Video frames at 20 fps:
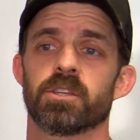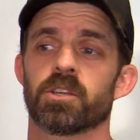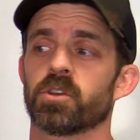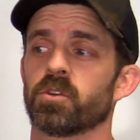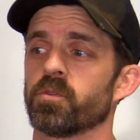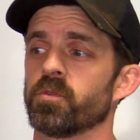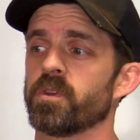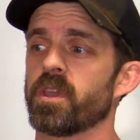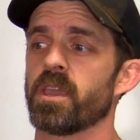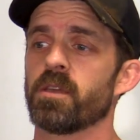to
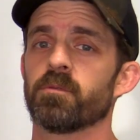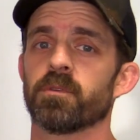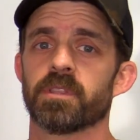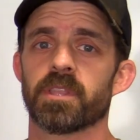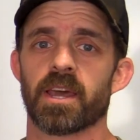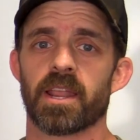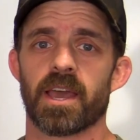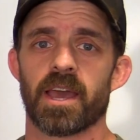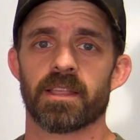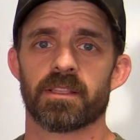create with
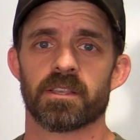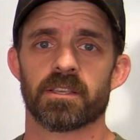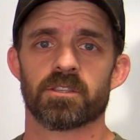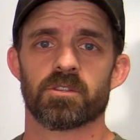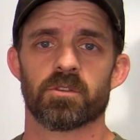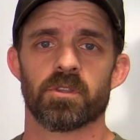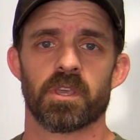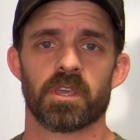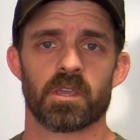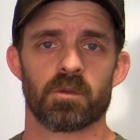that athlete
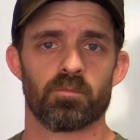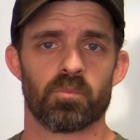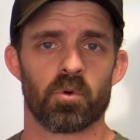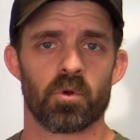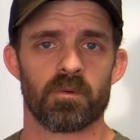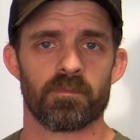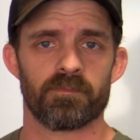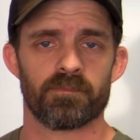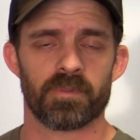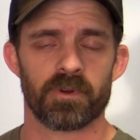so they can
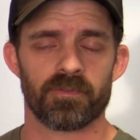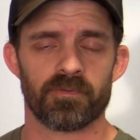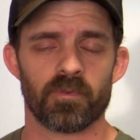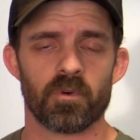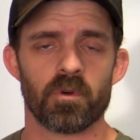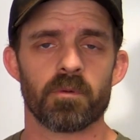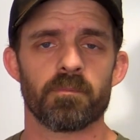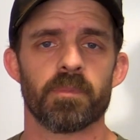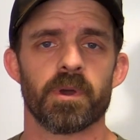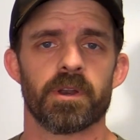
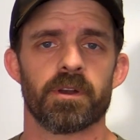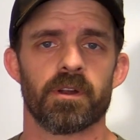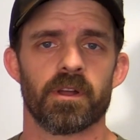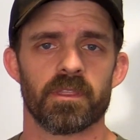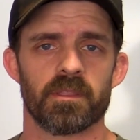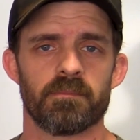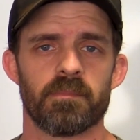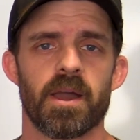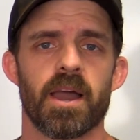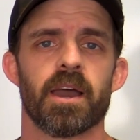perform better
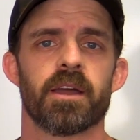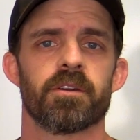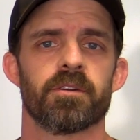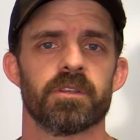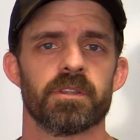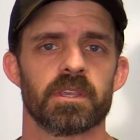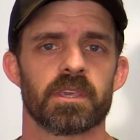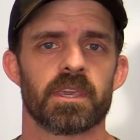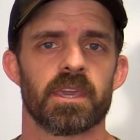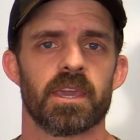on the mat or
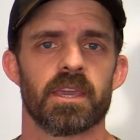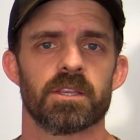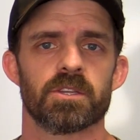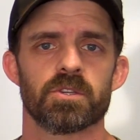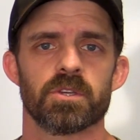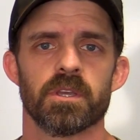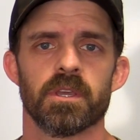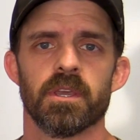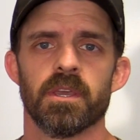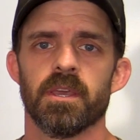in the
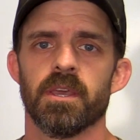cage?